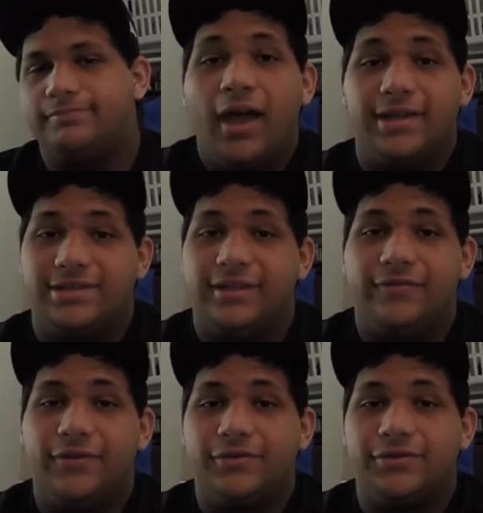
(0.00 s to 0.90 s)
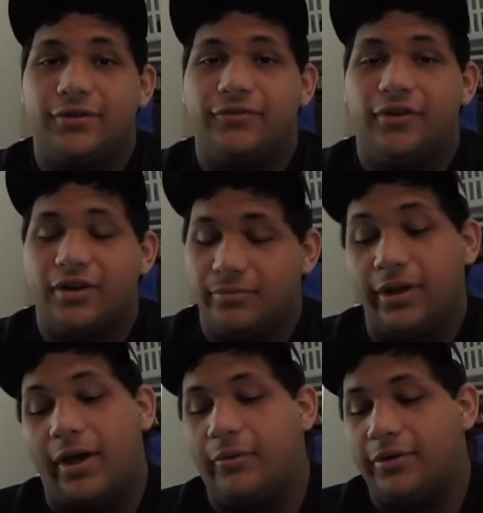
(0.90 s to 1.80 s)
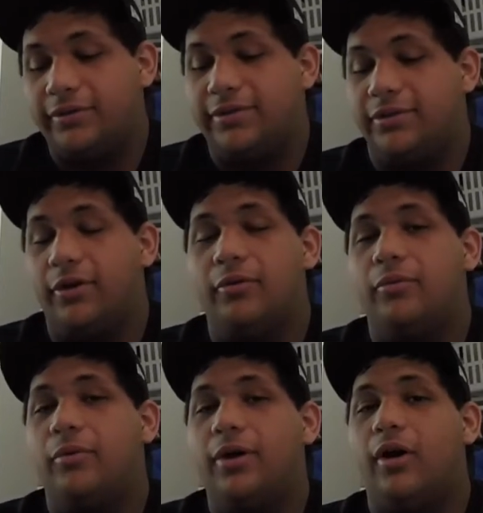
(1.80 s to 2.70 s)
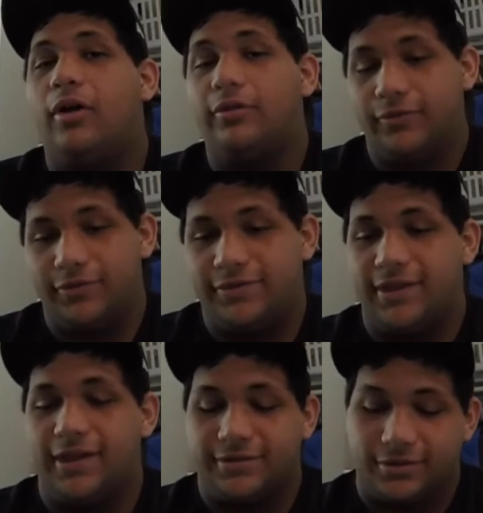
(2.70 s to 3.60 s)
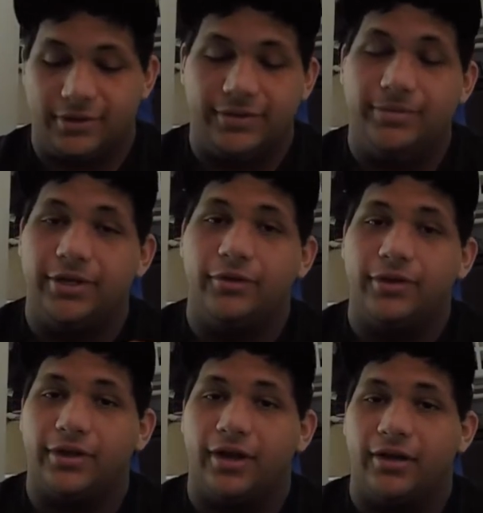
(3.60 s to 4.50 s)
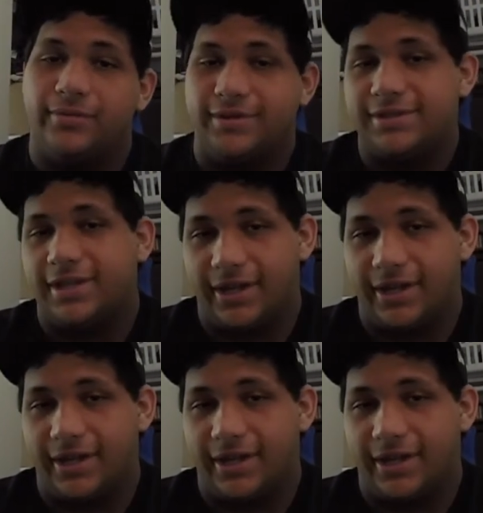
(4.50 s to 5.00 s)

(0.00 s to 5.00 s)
but I want to know what all of you think, so let me know in the comments,